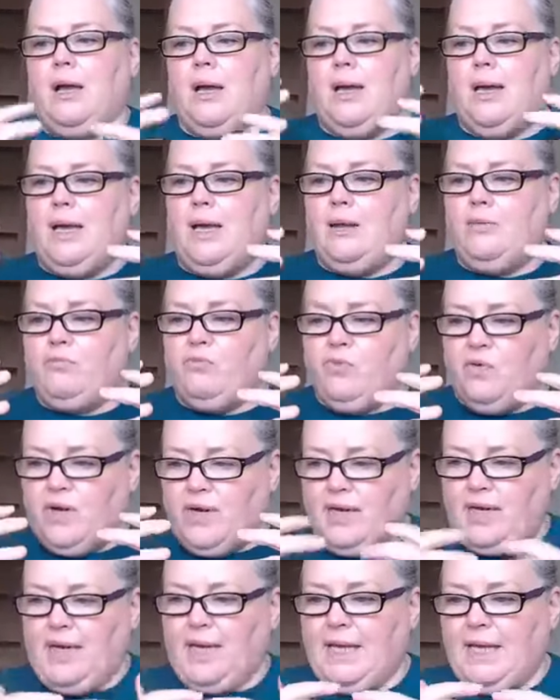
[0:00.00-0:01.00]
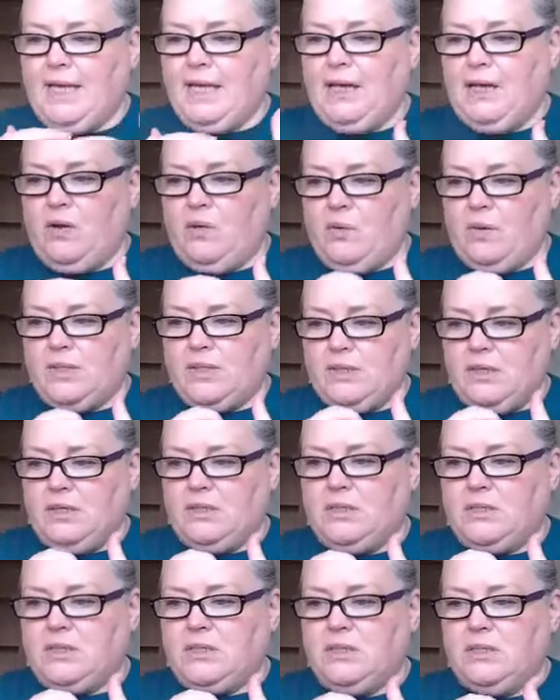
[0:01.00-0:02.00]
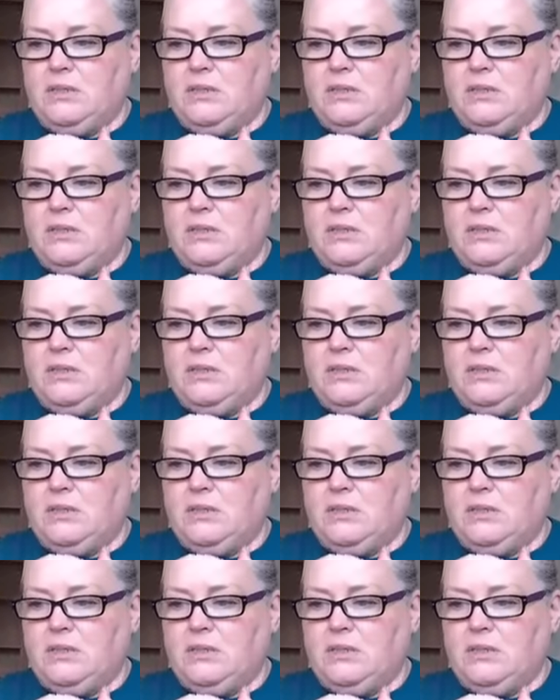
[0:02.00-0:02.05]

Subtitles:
And really, I said